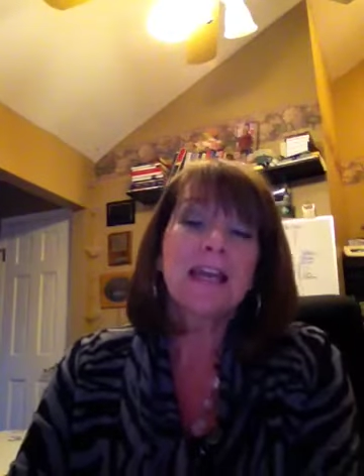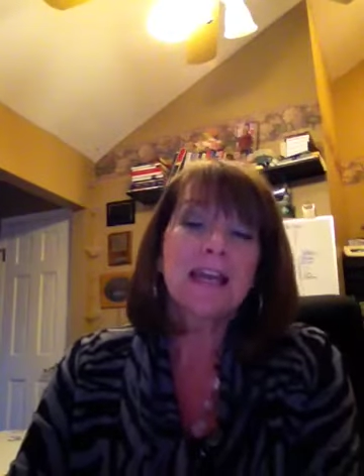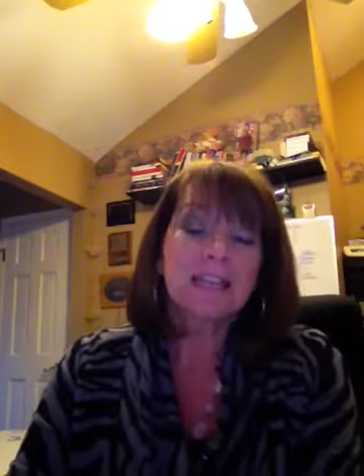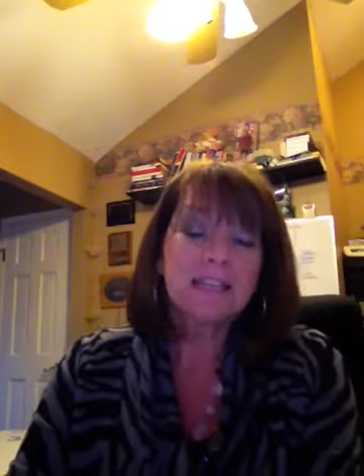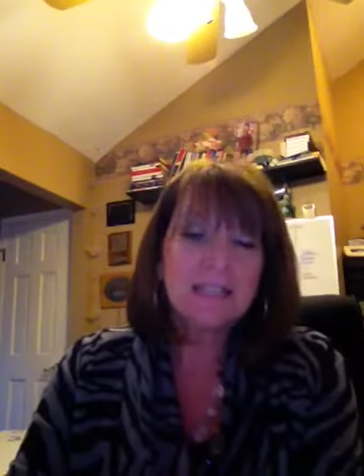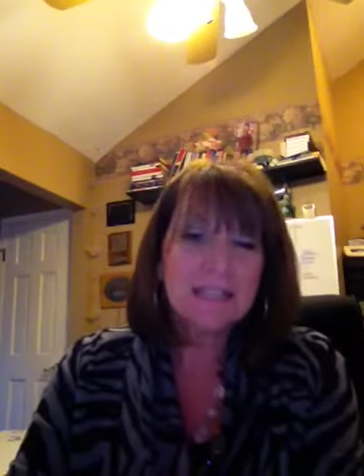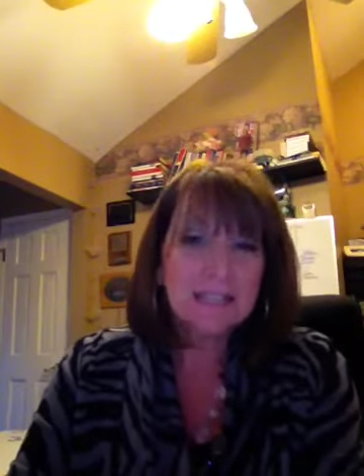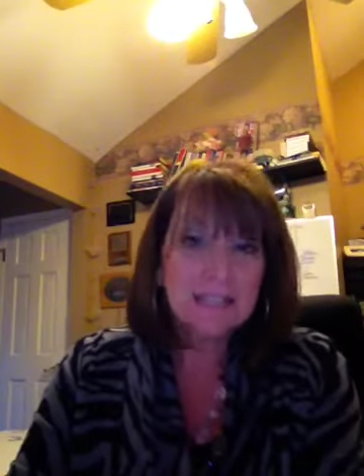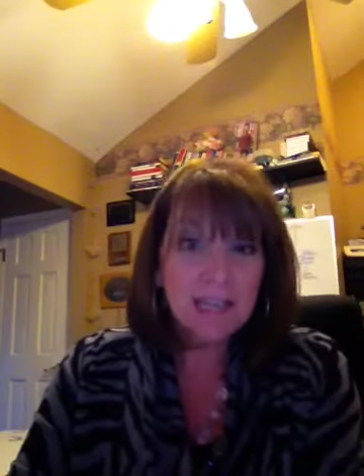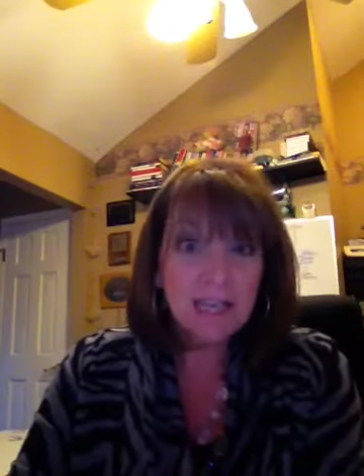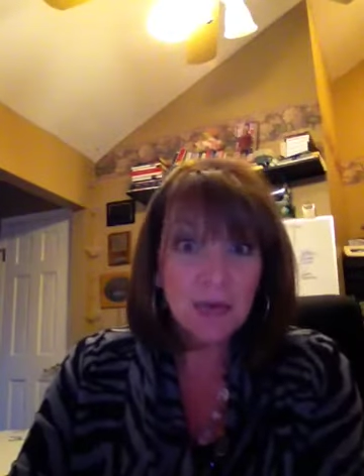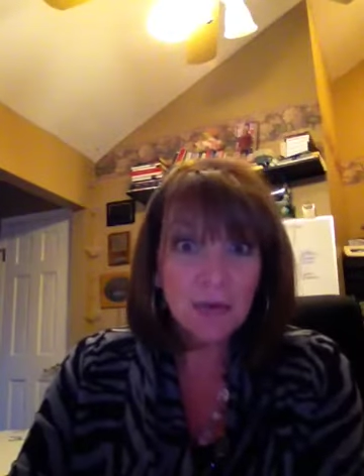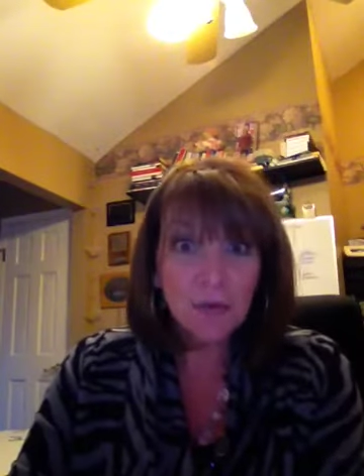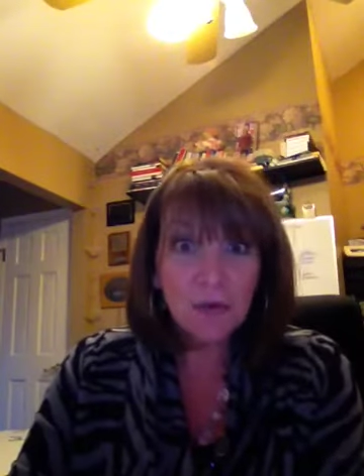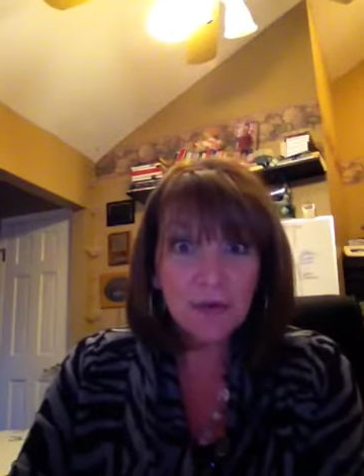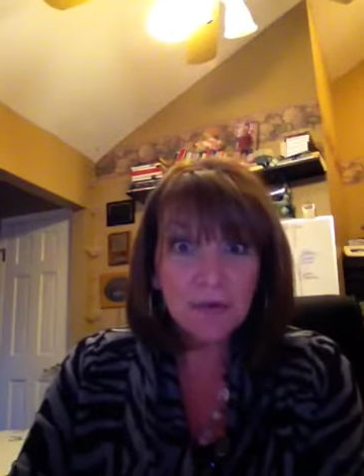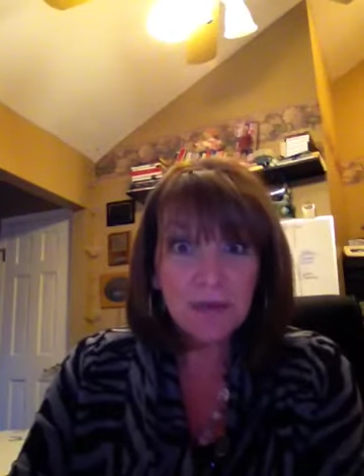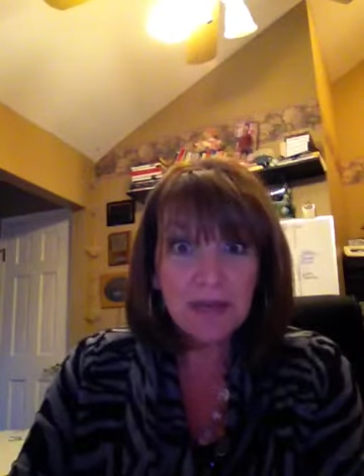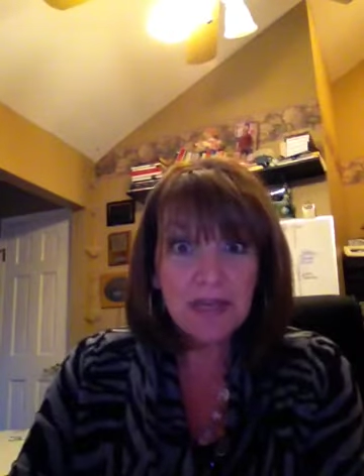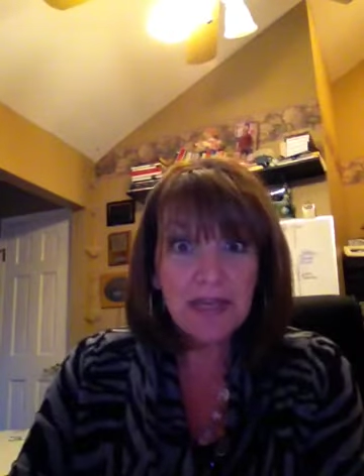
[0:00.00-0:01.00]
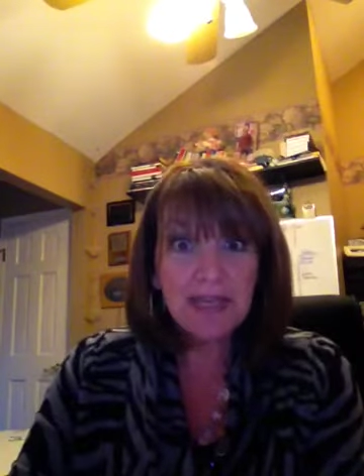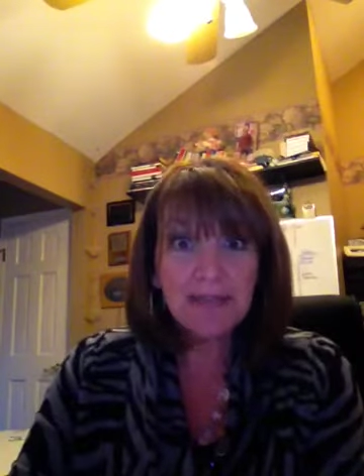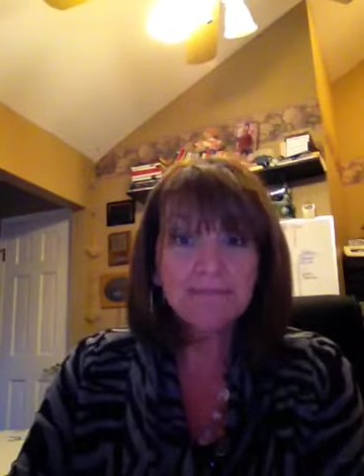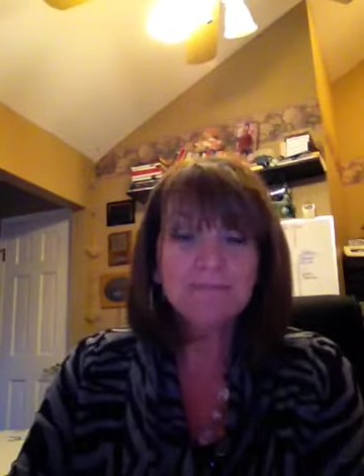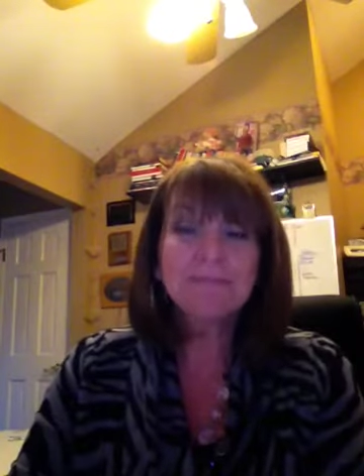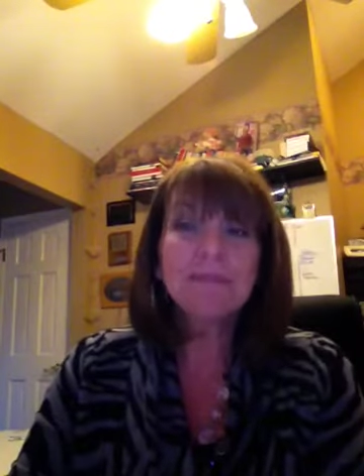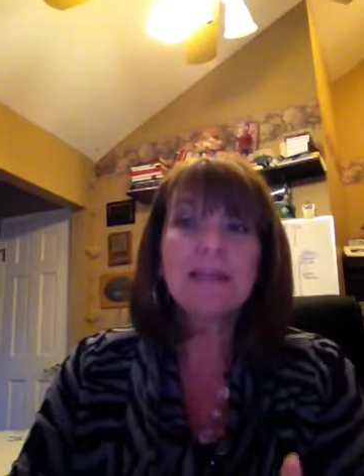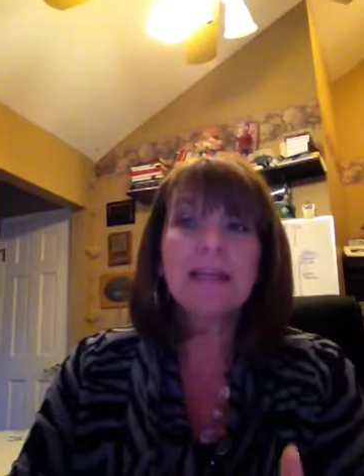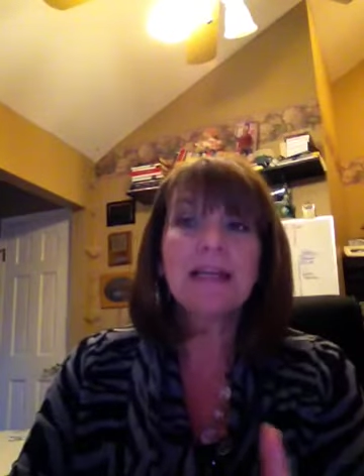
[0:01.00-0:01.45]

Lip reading: A C would be,